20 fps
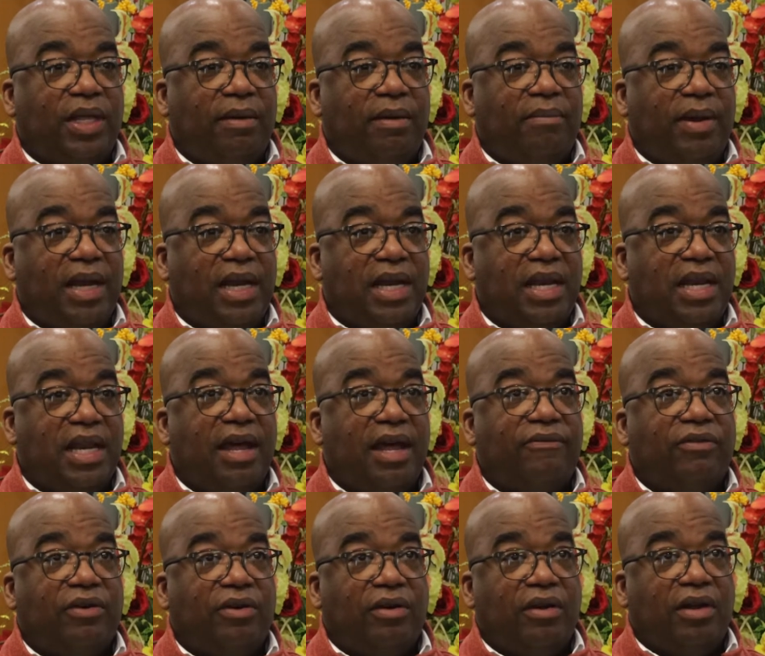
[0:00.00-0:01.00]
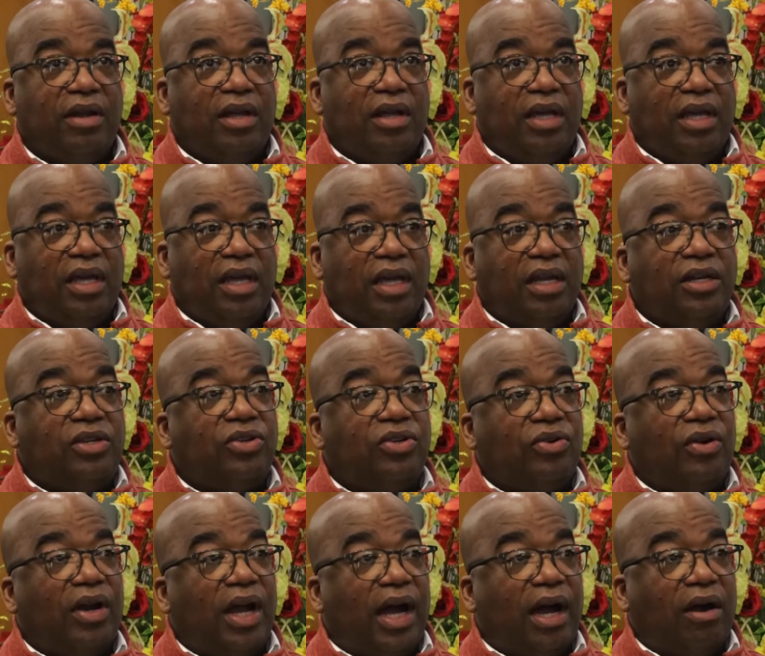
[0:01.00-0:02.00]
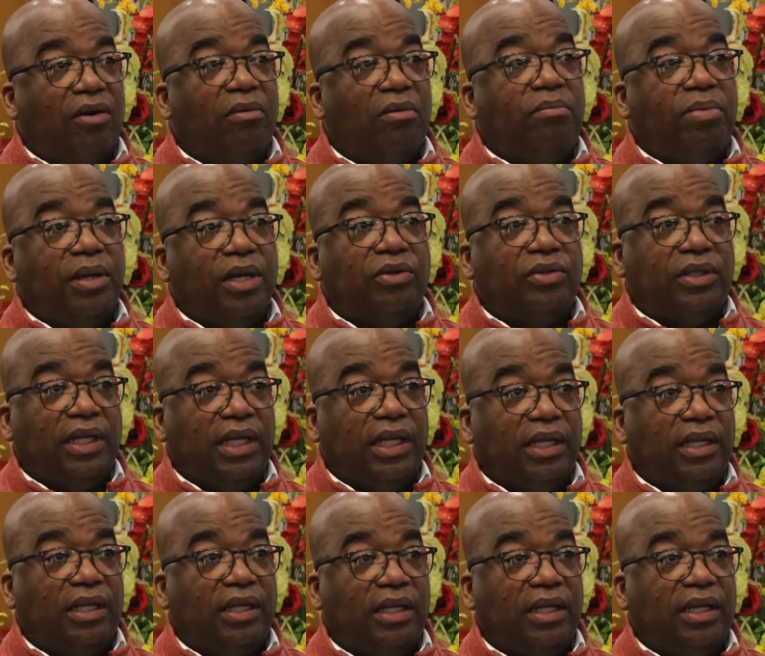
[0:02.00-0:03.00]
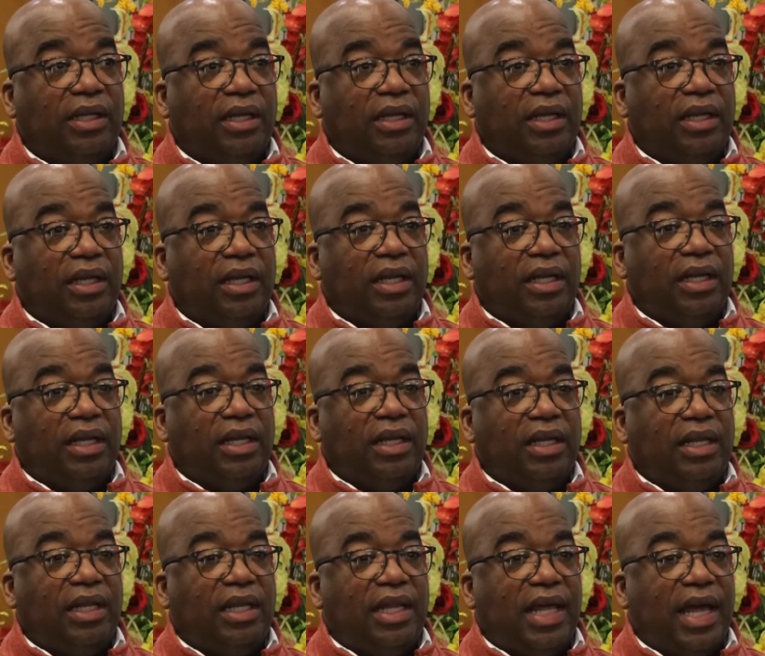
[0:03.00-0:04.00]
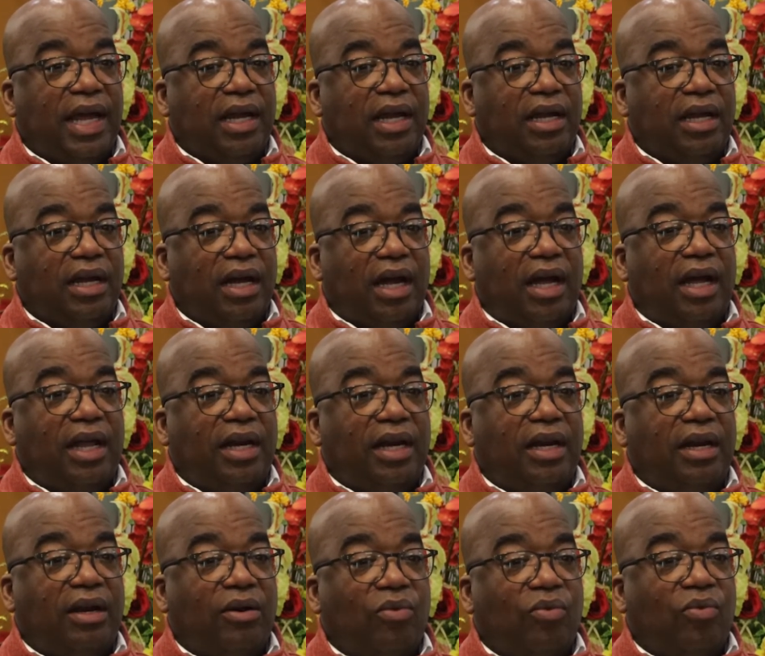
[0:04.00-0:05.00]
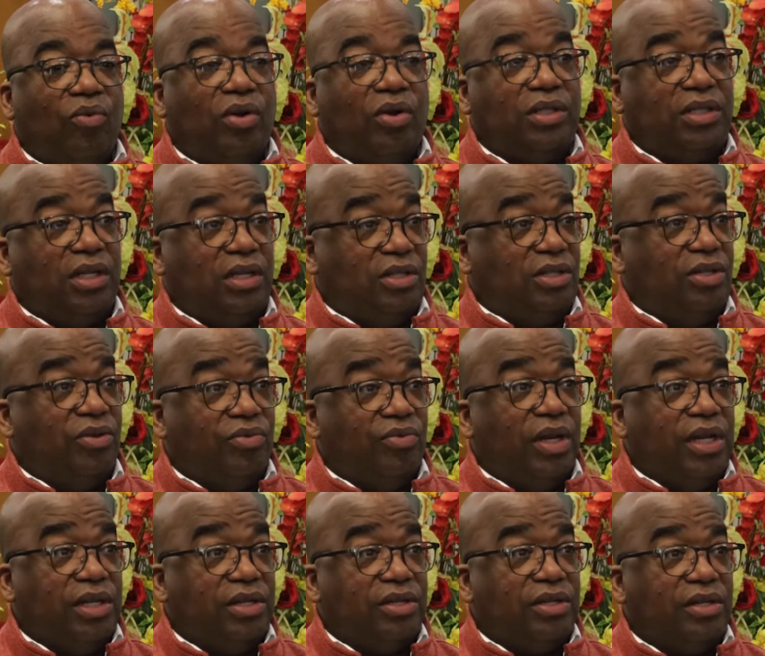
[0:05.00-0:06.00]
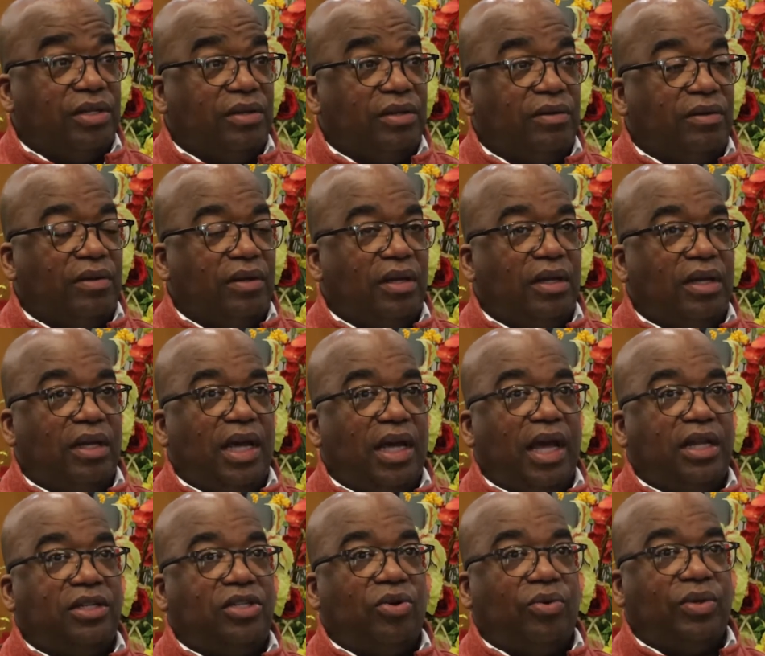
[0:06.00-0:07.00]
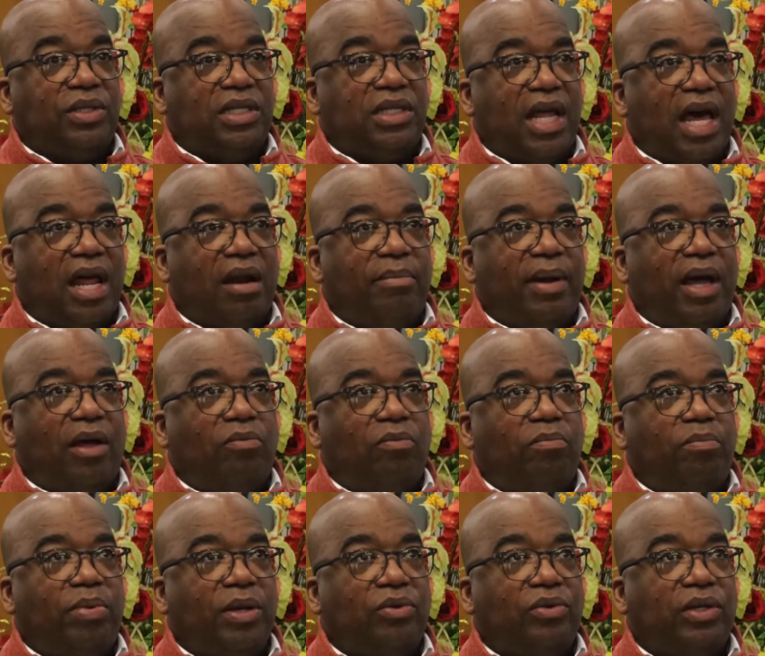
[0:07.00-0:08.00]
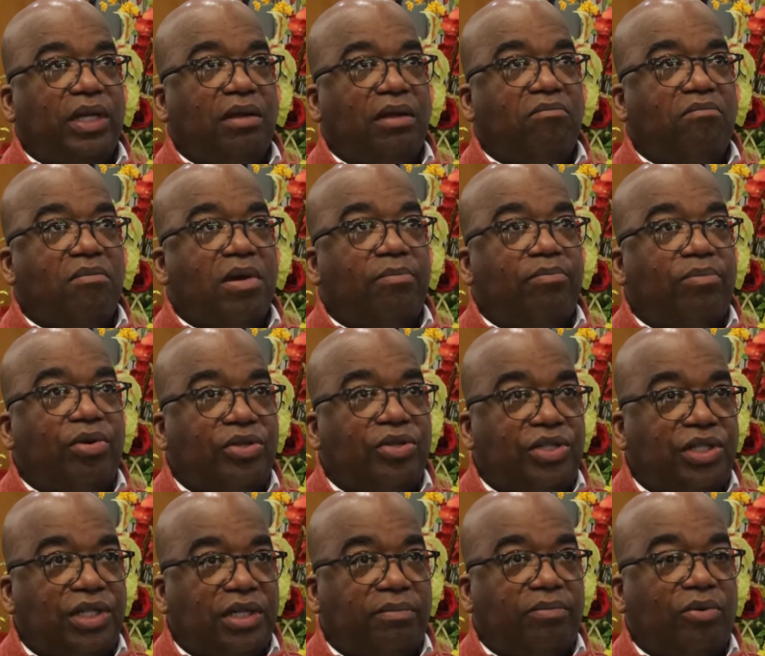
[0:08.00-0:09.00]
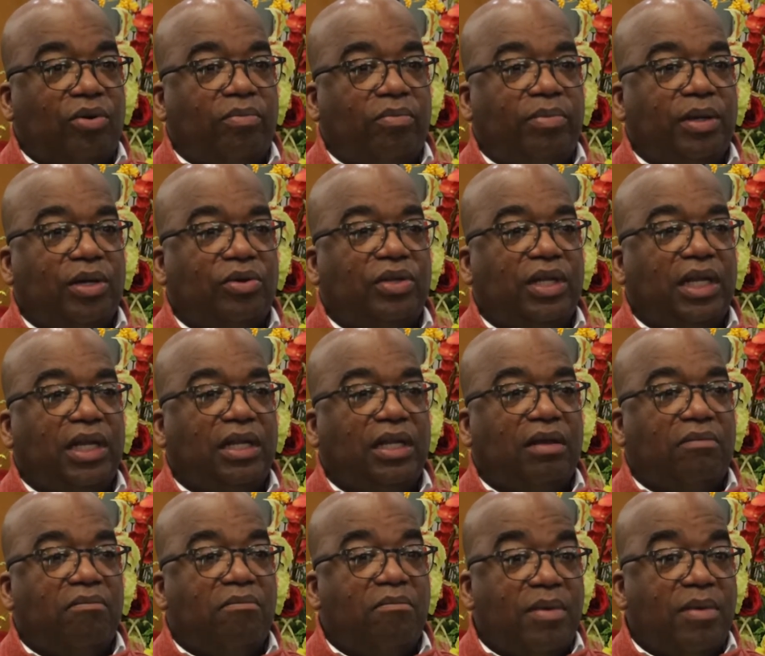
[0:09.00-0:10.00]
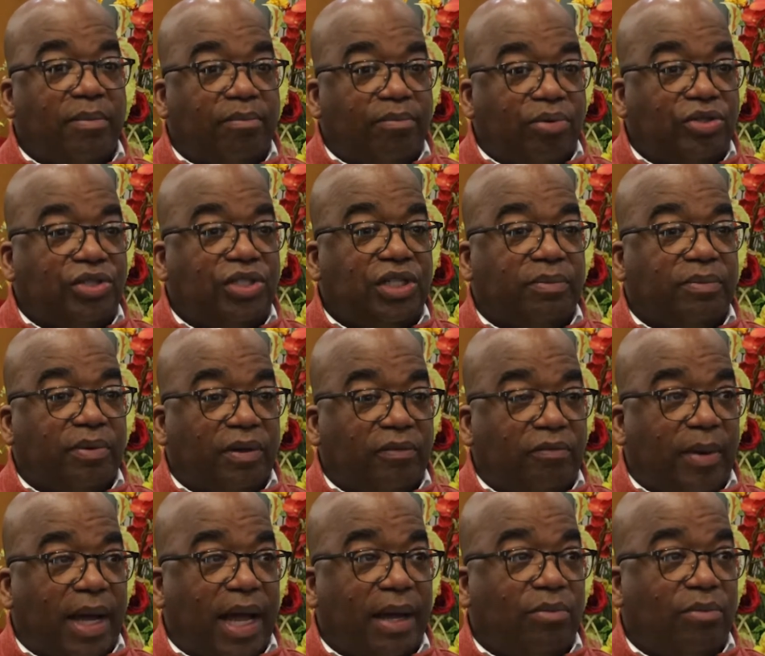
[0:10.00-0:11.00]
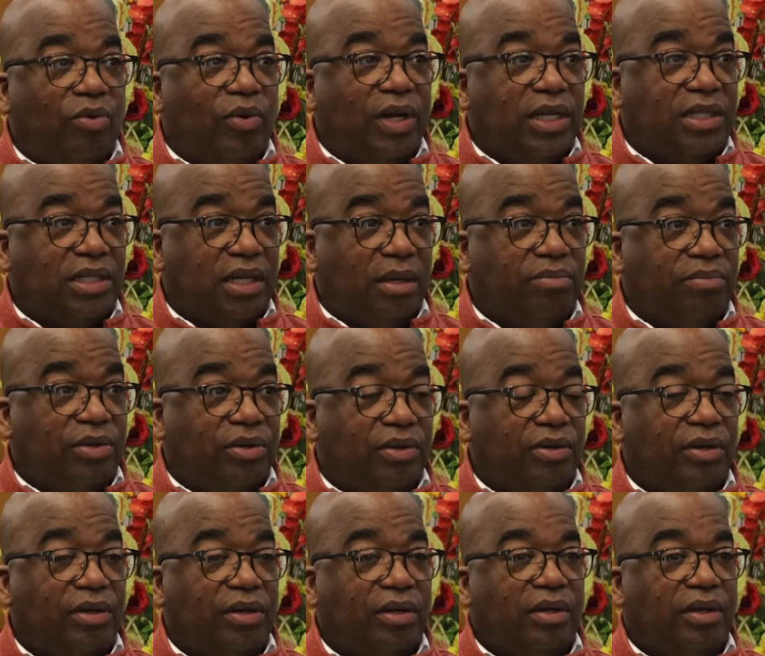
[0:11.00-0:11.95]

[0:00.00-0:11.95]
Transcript: that may never enter our building that God wants us to reach. And so it's not about building membership or building the membership of Bible Way Sumter,